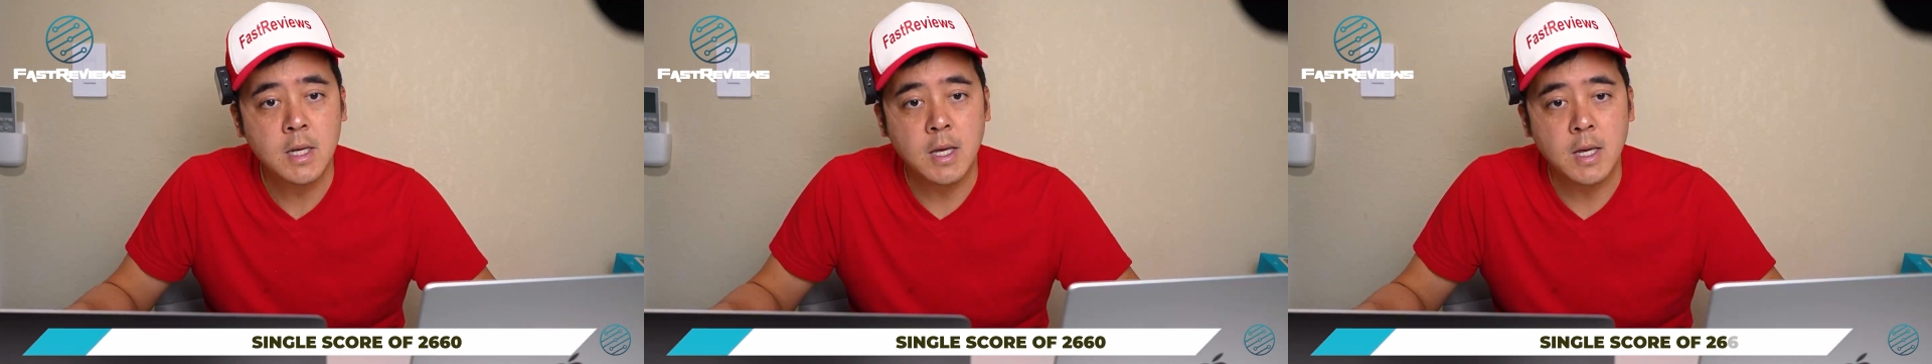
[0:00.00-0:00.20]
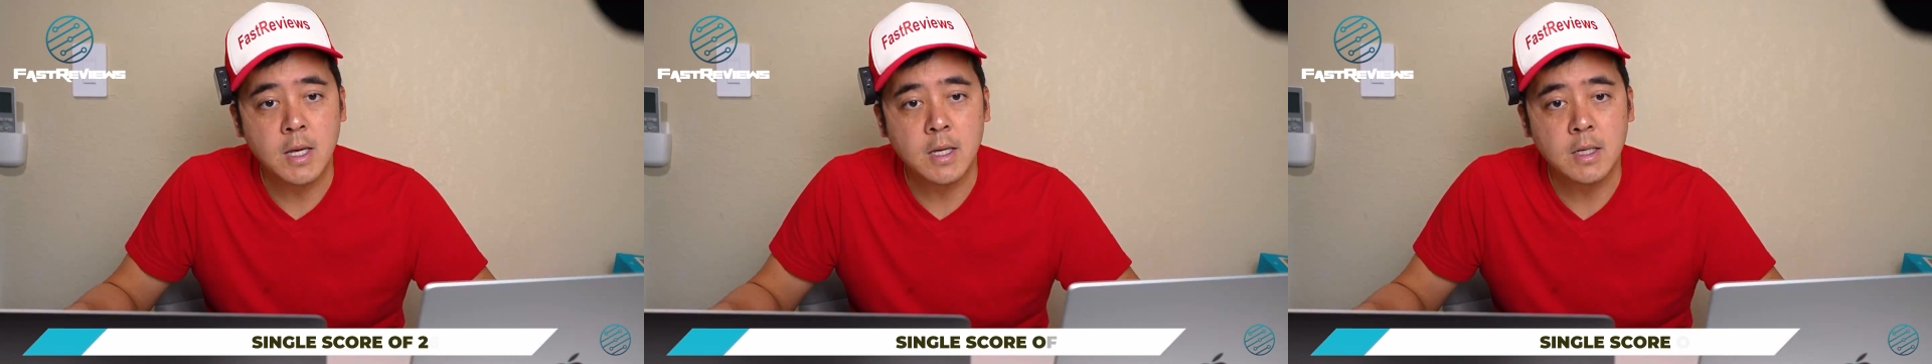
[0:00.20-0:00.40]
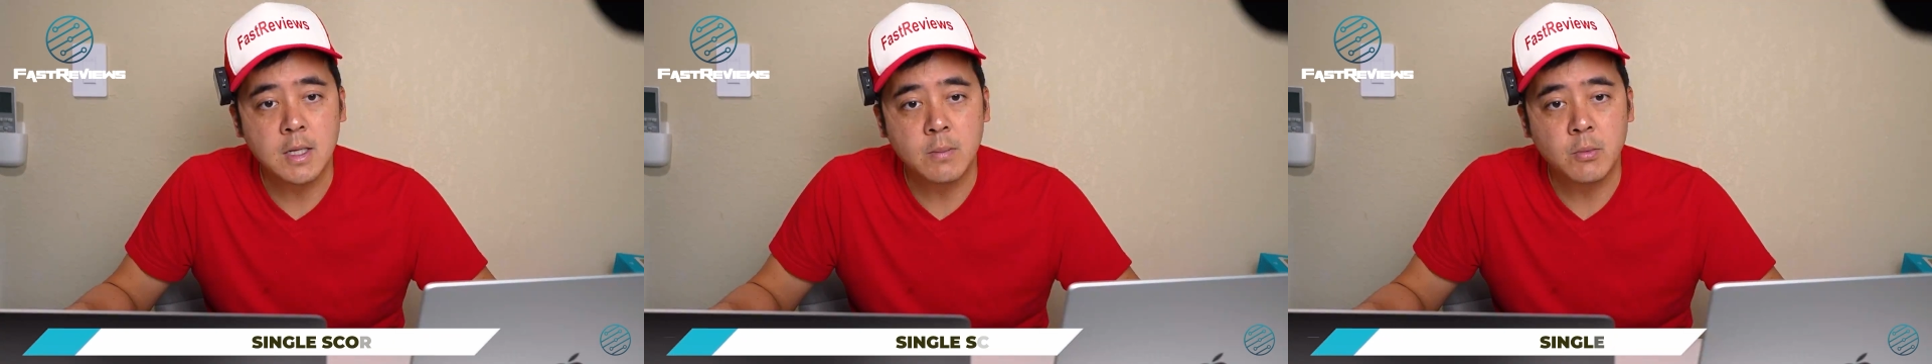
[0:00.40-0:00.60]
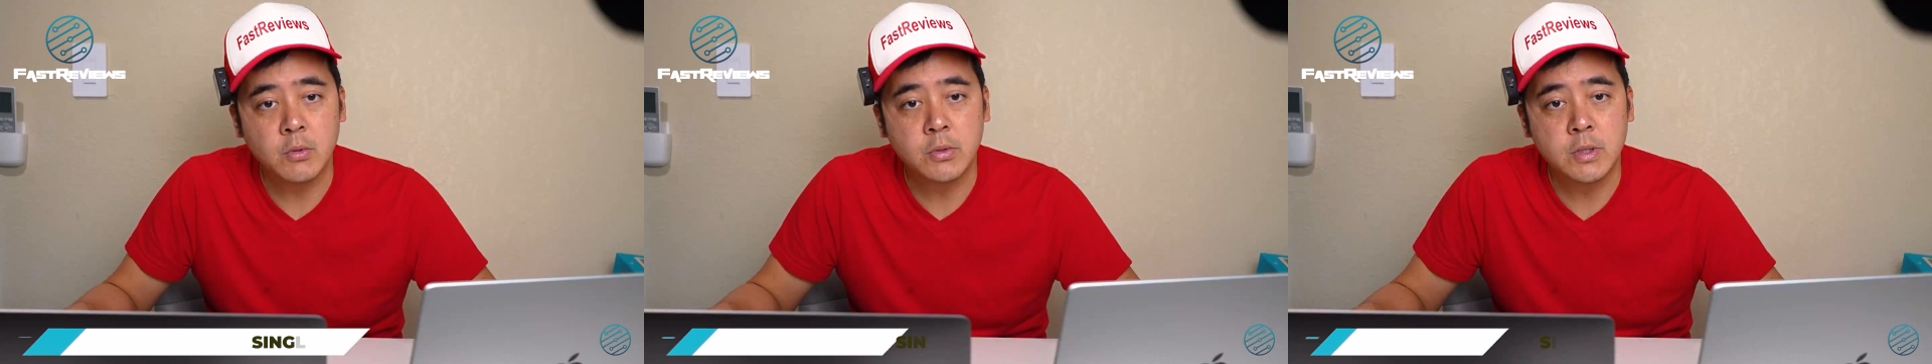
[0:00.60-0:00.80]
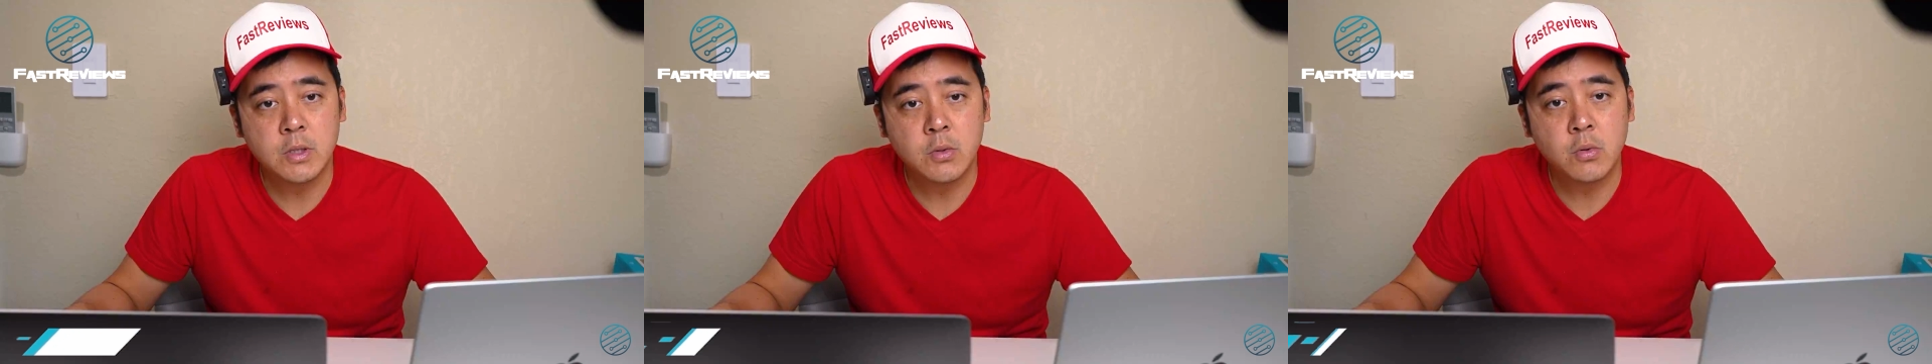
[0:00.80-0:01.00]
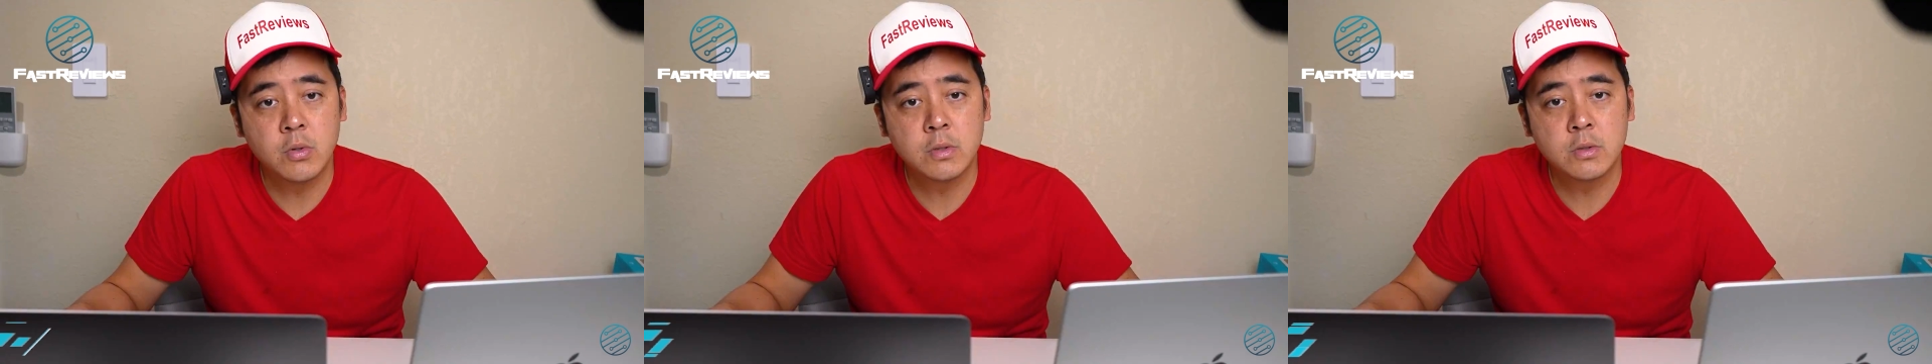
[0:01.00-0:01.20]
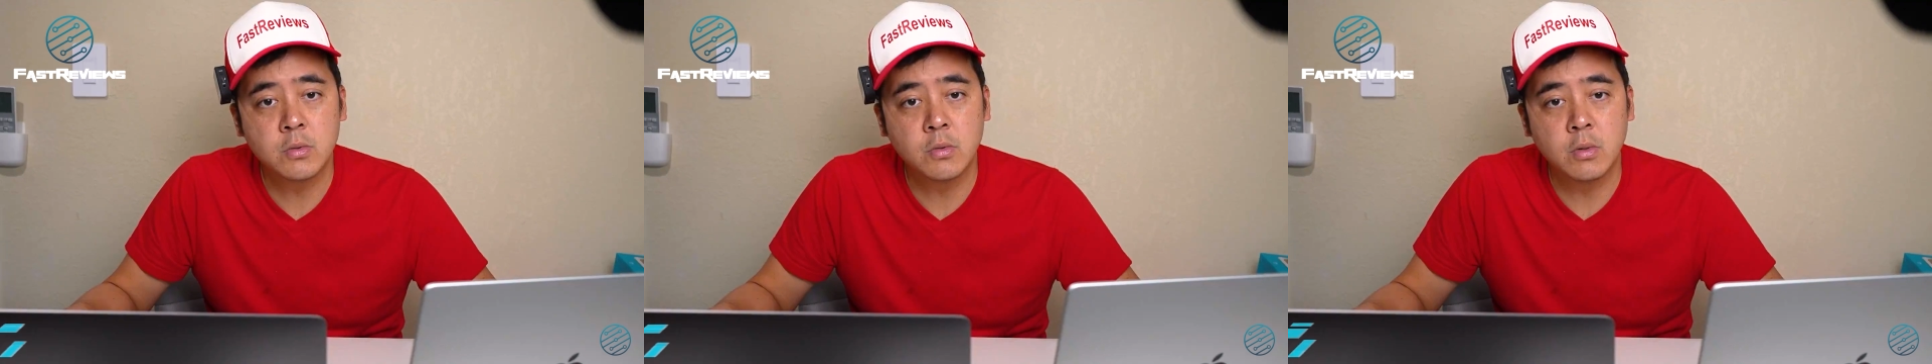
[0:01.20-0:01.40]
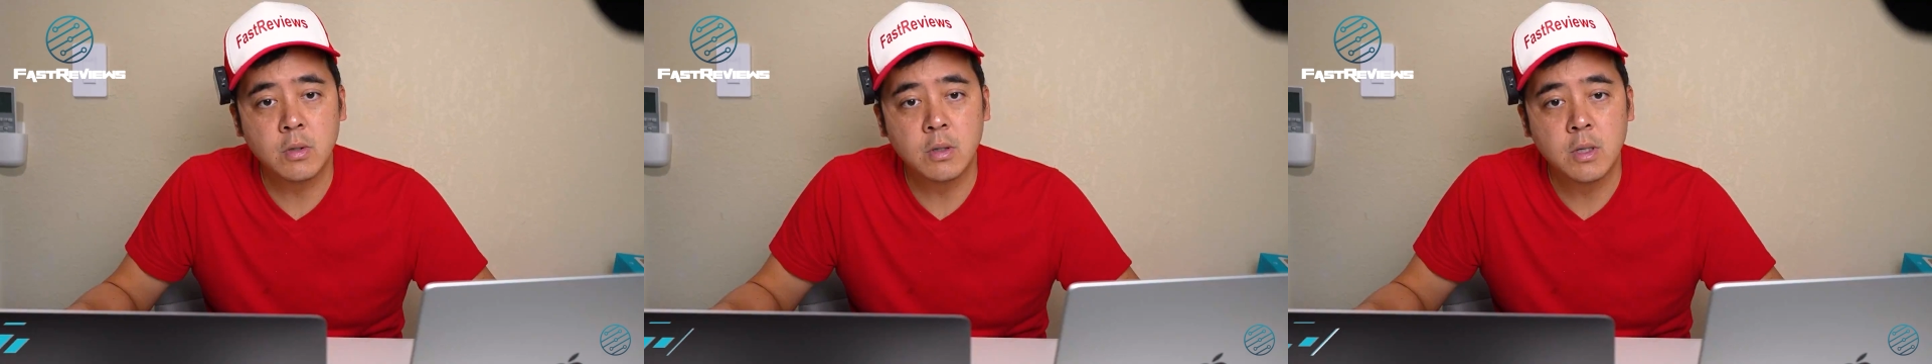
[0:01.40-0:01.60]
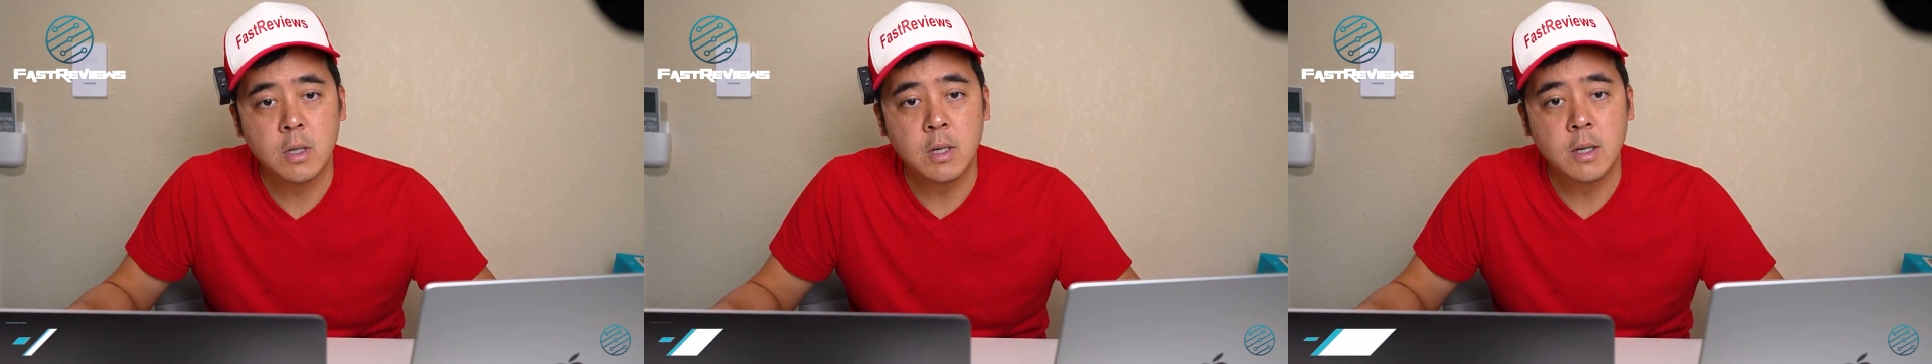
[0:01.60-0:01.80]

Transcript: and a multi-core score